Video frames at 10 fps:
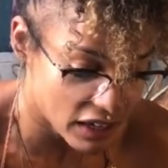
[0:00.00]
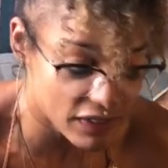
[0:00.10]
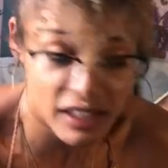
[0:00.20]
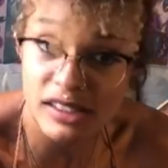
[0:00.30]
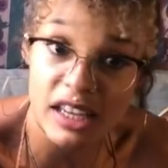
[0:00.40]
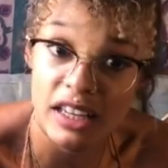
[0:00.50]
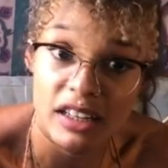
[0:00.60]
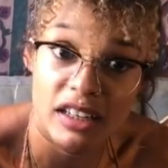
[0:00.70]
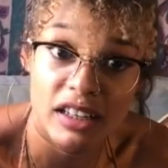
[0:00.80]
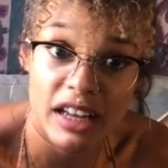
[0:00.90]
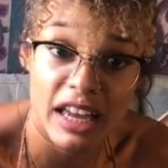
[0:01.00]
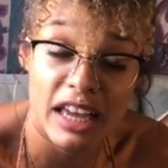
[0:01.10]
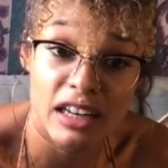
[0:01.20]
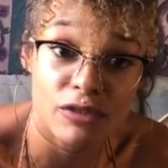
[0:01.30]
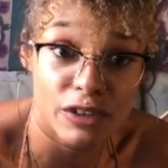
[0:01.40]
that's it.
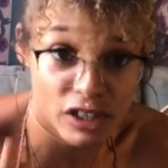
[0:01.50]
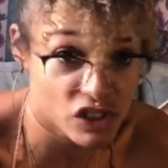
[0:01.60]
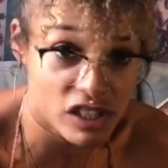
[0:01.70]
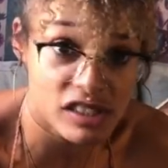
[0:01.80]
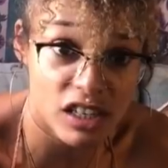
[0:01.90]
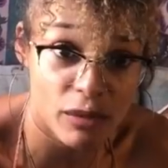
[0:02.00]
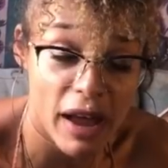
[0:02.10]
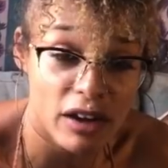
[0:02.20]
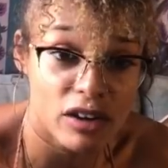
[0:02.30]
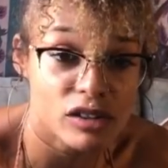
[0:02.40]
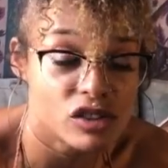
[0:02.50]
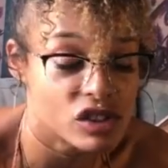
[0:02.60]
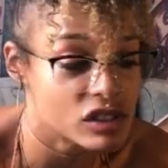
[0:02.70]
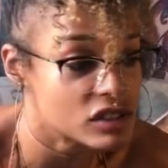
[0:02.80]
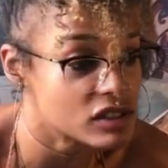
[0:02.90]
And for adjusting your macros,
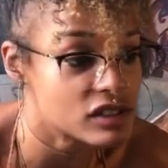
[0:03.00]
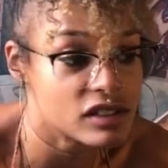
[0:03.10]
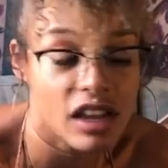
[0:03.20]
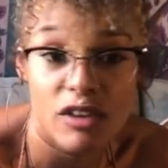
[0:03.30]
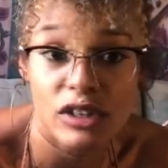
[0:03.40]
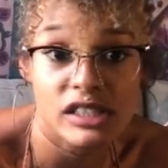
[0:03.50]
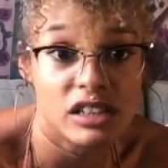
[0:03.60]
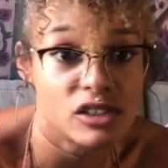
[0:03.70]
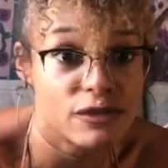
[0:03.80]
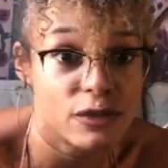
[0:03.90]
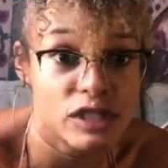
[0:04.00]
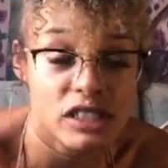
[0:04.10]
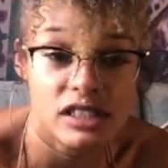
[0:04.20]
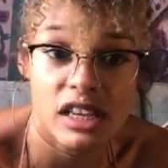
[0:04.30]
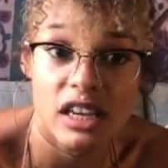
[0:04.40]
just every 10 to
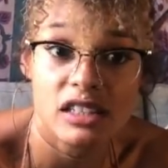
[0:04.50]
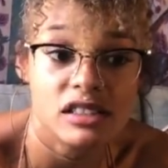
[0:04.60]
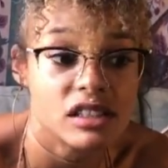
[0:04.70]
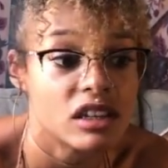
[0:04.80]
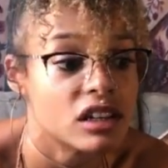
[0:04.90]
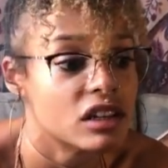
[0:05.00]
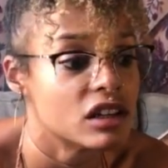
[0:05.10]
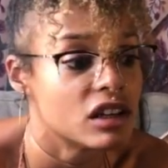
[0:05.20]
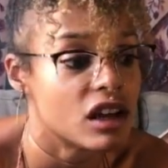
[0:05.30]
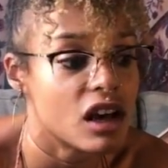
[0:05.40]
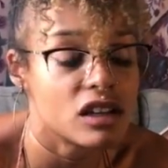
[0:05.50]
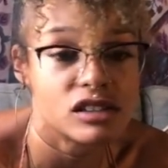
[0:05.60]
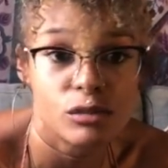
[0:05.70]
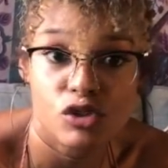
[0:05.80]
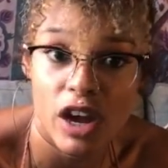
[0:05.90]
14 days,
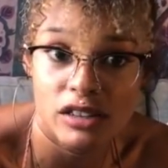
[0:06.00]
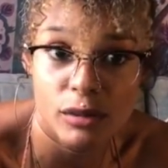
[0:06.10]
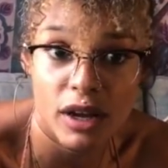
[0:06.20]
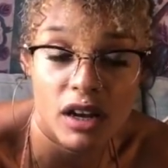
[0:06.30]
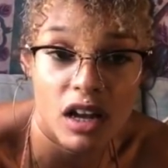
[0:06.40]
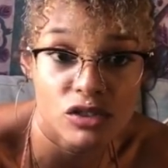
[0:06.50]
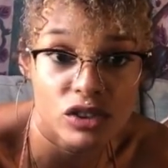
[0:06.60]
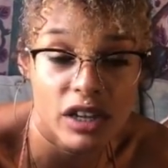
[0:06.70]
subtract about 100